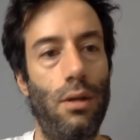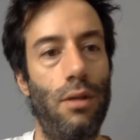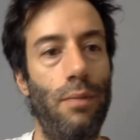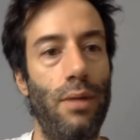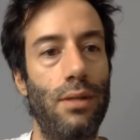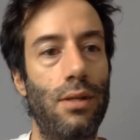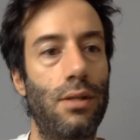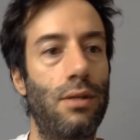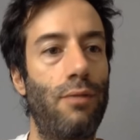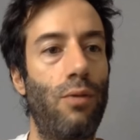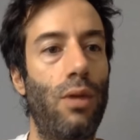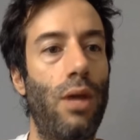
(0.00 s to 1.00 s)
the
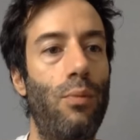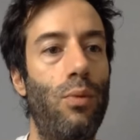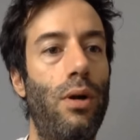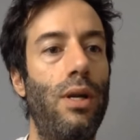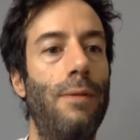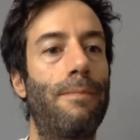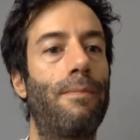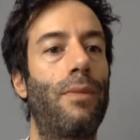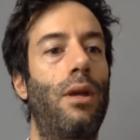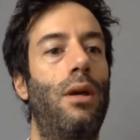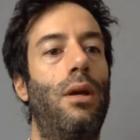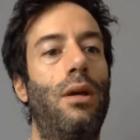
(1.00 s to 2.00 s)
Base64 library.
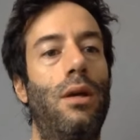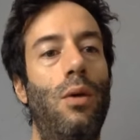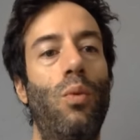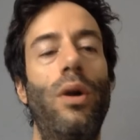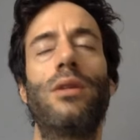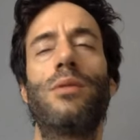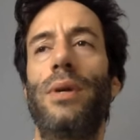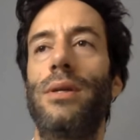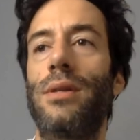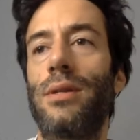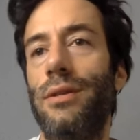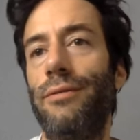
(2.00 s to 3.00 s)
And what is
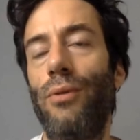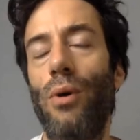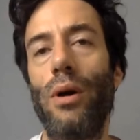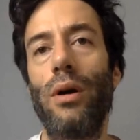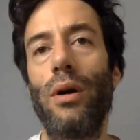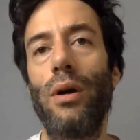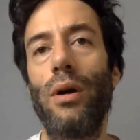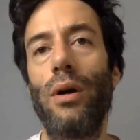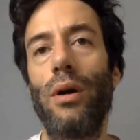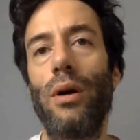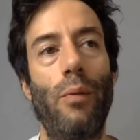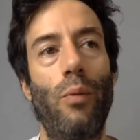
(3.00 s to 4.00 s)
Base64?
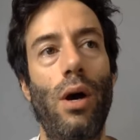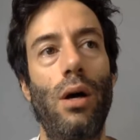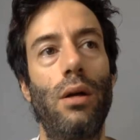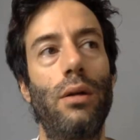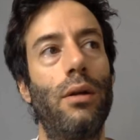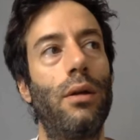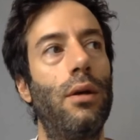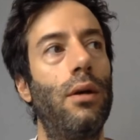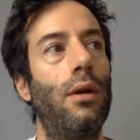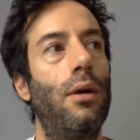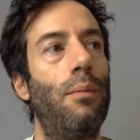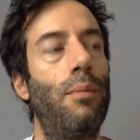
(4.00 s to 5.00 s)
Well,
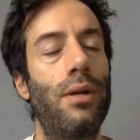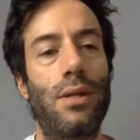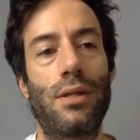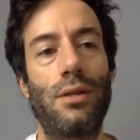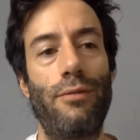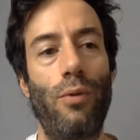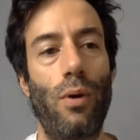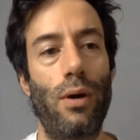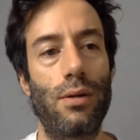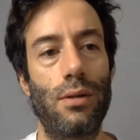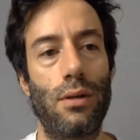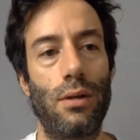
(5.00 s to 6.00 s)

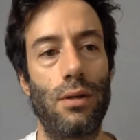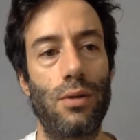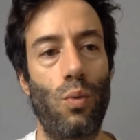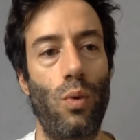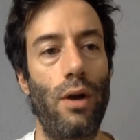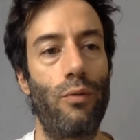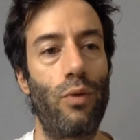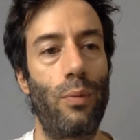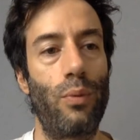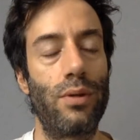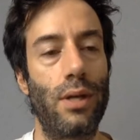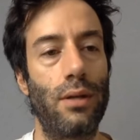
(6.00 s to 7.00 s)
Base64 is a way of
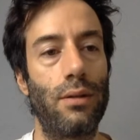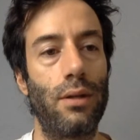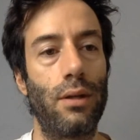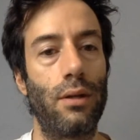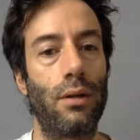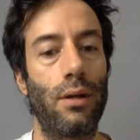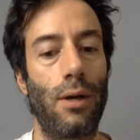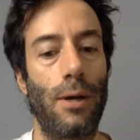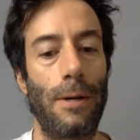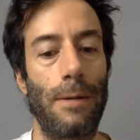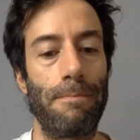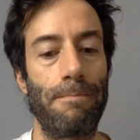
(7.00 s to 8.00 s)
representing
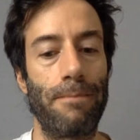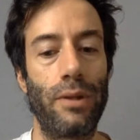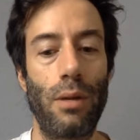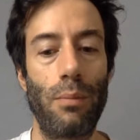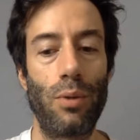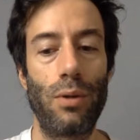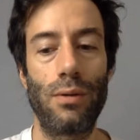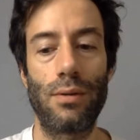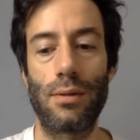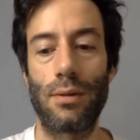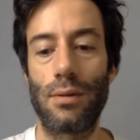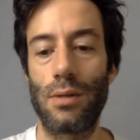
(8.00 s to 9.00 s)
numbers.
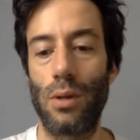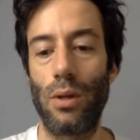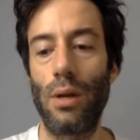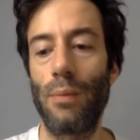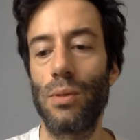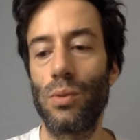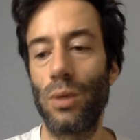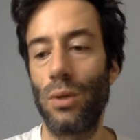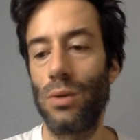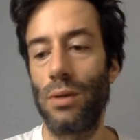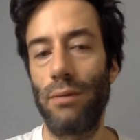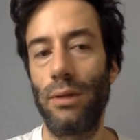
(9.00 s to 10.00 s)
So the numbers we
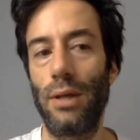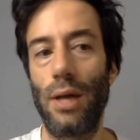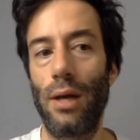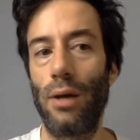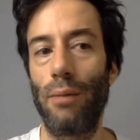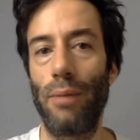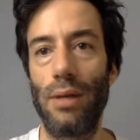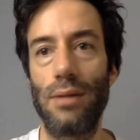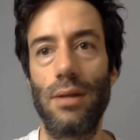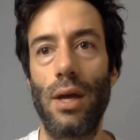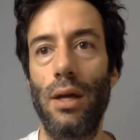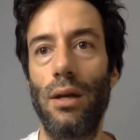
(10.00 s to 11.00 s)
use every day are base
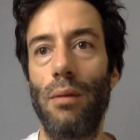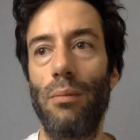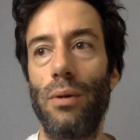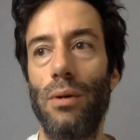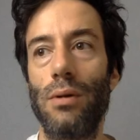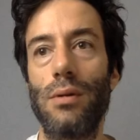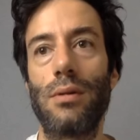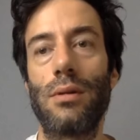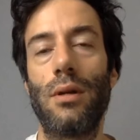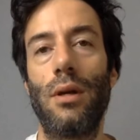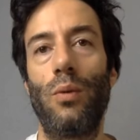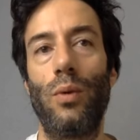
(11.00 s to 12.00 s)
10 numbers,
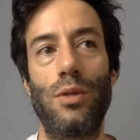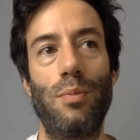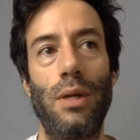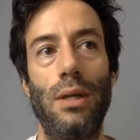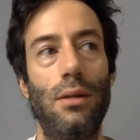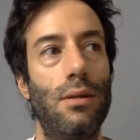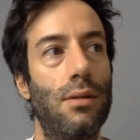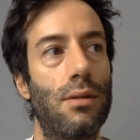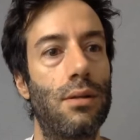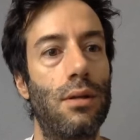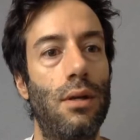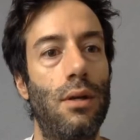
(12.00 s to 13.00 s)
which
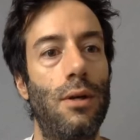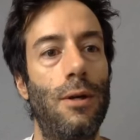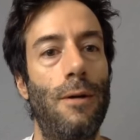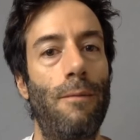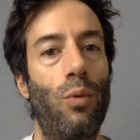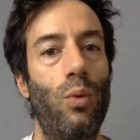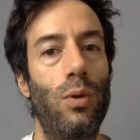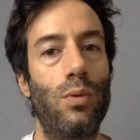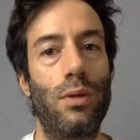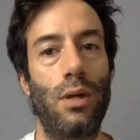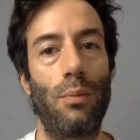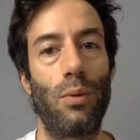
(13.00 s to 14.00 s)
means we
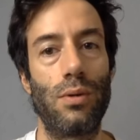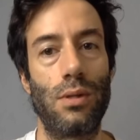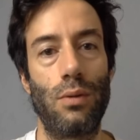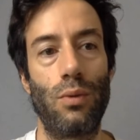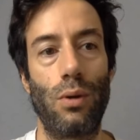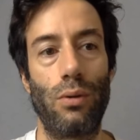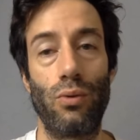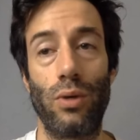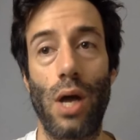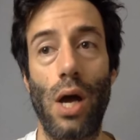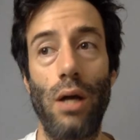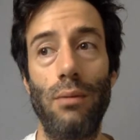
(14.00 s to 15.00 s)
use the numbers 0 through
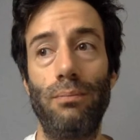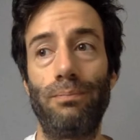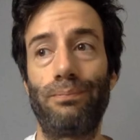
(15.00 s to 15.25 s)
9,